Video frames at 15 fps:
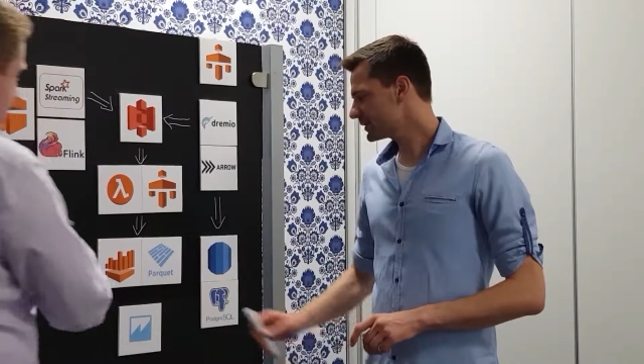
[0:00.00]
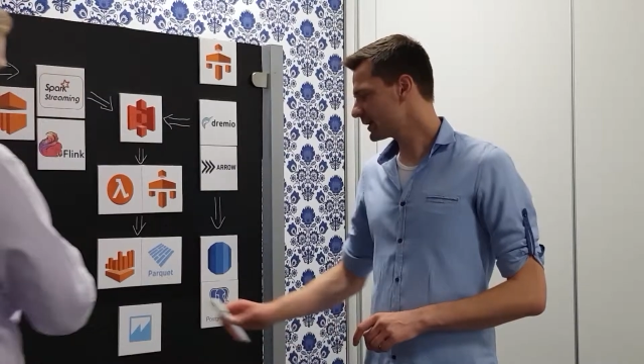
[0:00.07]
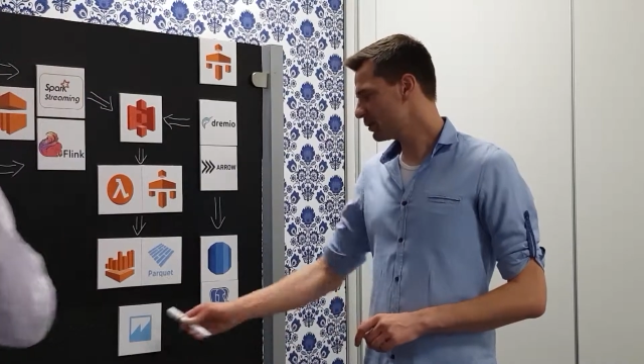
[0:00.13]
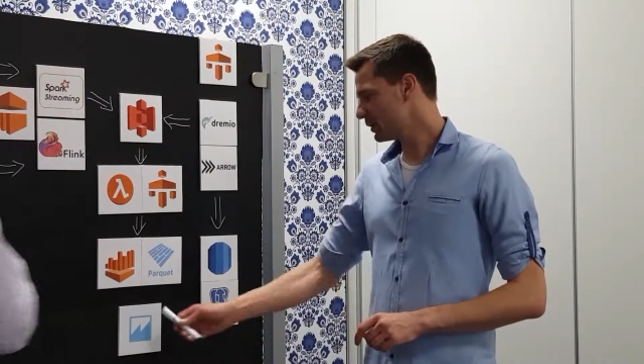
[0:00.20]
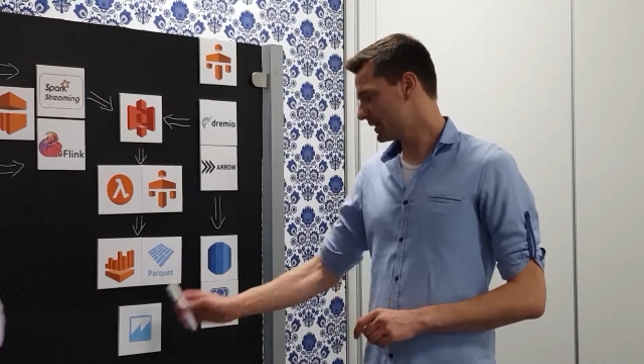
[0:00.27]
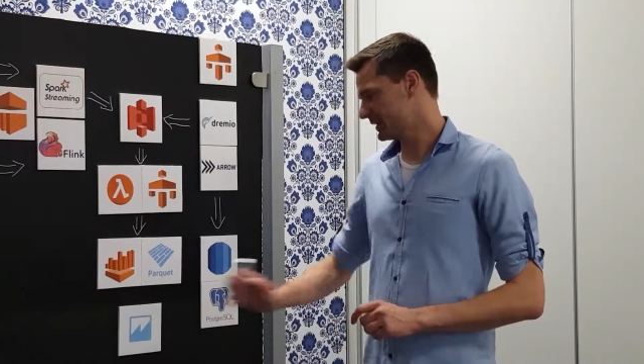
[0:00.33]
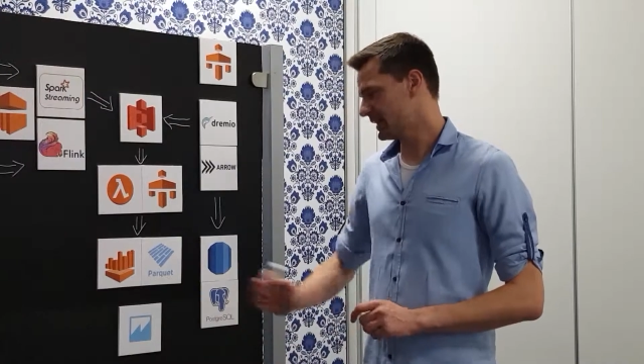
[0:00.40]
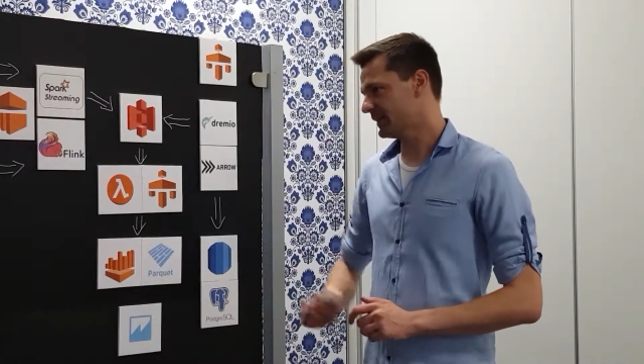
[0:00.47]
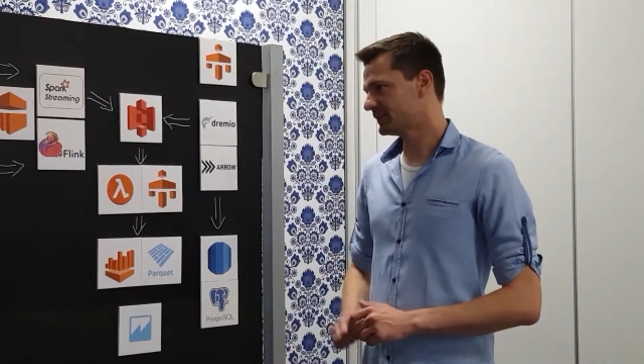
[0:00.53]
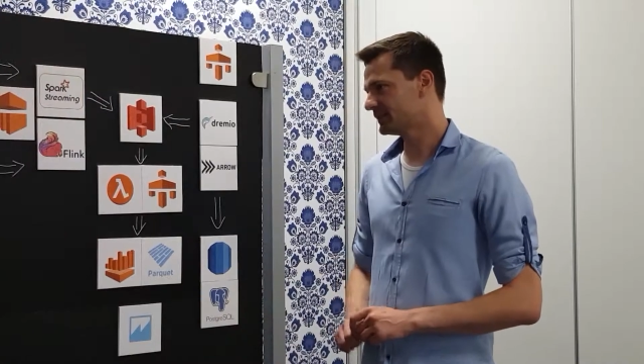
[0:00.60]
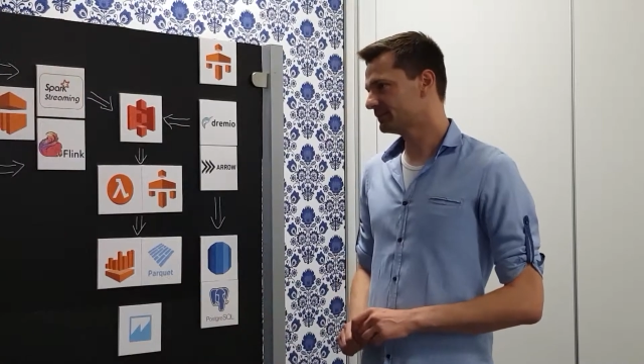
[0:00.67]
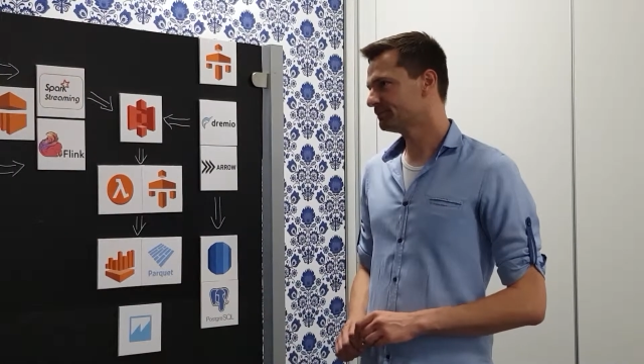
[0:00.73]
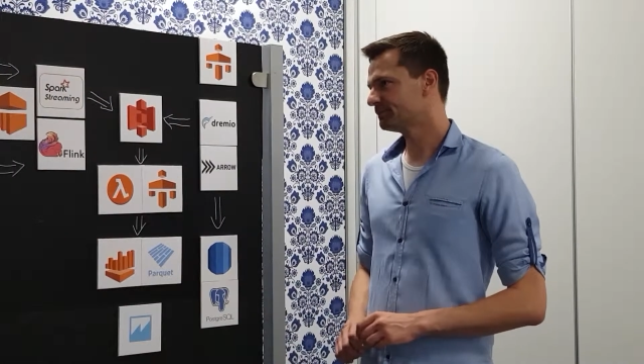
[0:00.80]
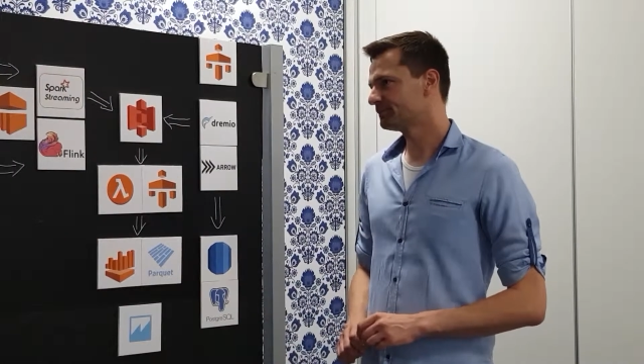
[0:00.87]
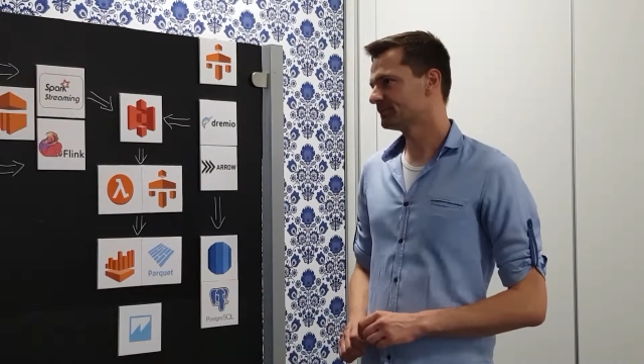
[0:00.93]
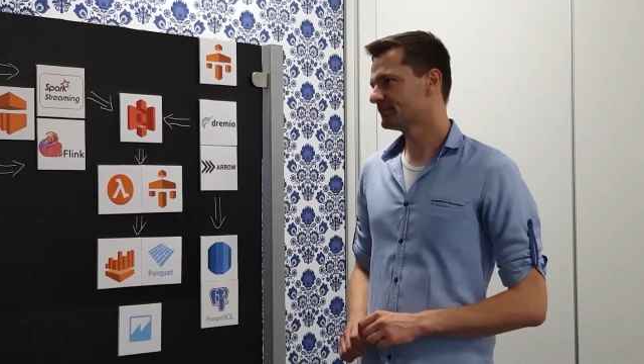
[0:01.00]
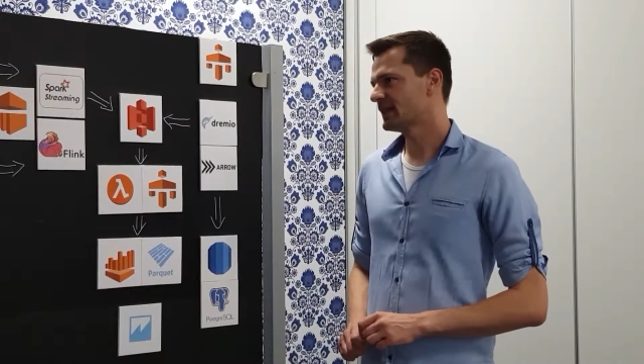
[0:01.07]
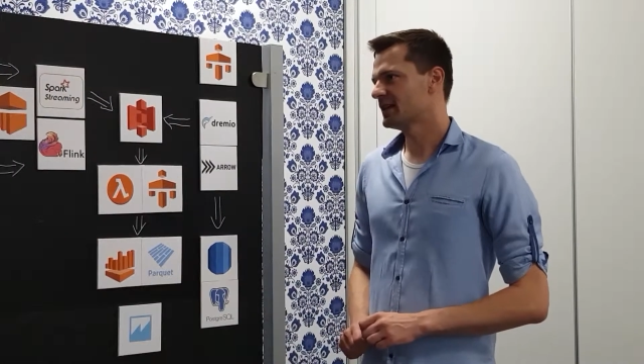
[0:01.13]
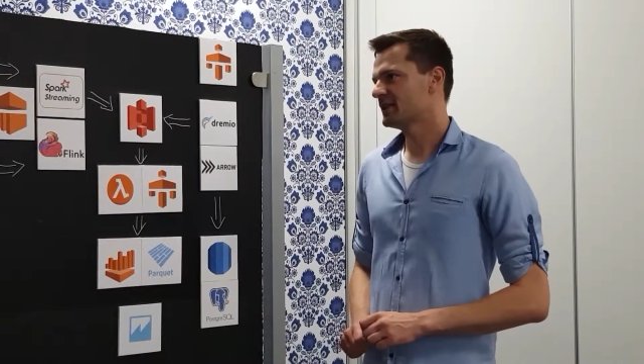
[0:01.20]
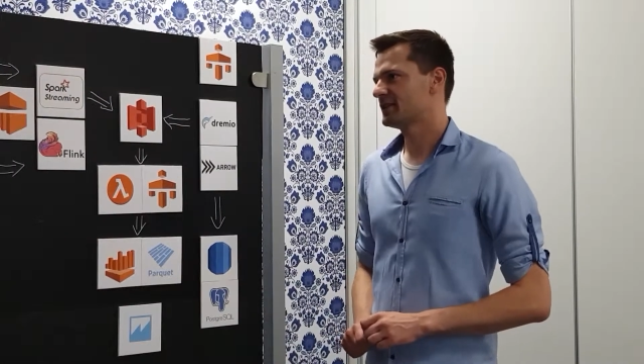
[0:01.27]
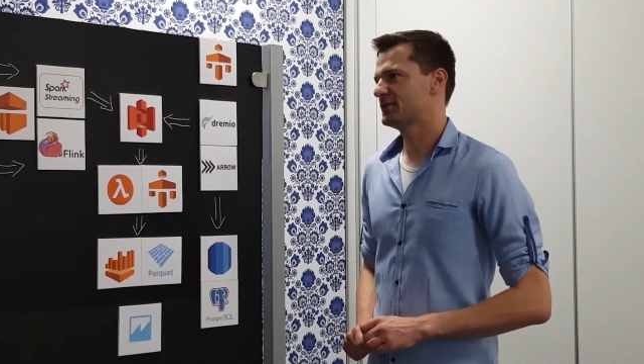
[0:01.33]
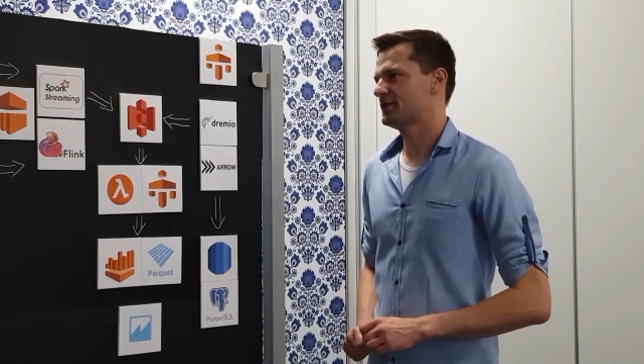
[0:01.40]
This is a QuickSight.
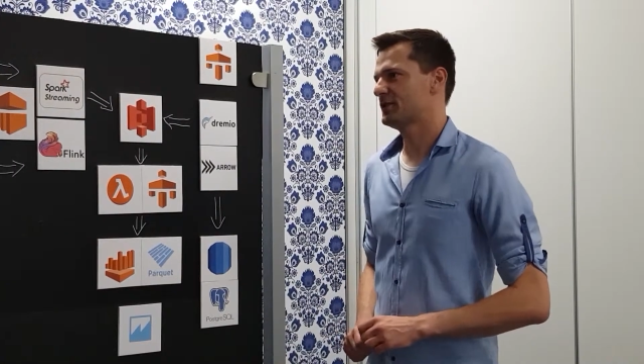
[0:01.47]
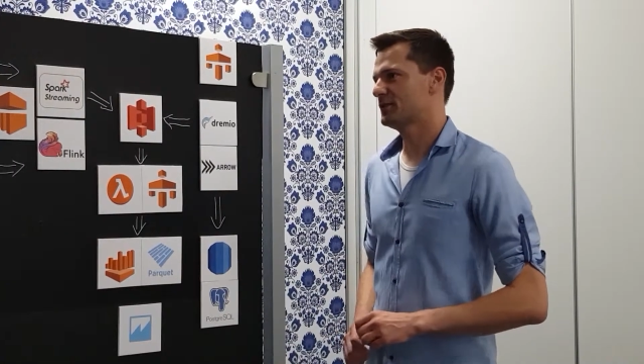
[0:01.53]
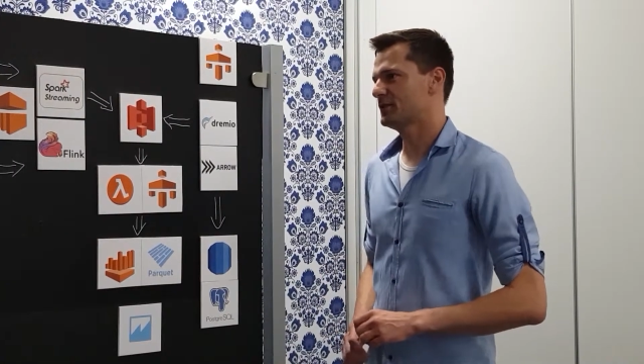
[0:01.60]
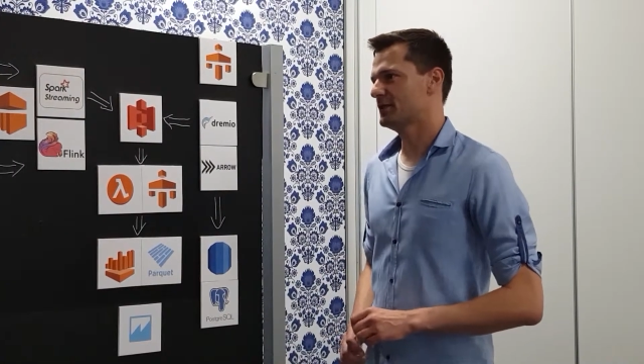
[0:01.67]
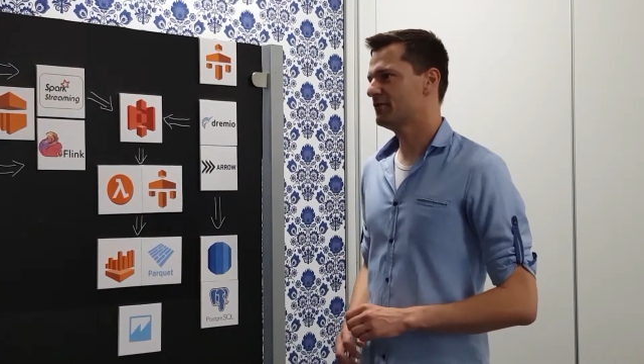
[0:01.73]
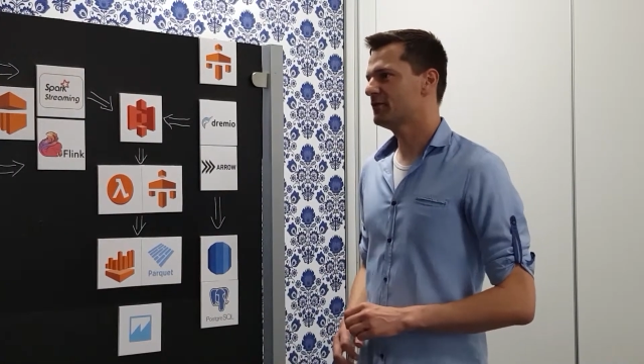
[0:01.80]
So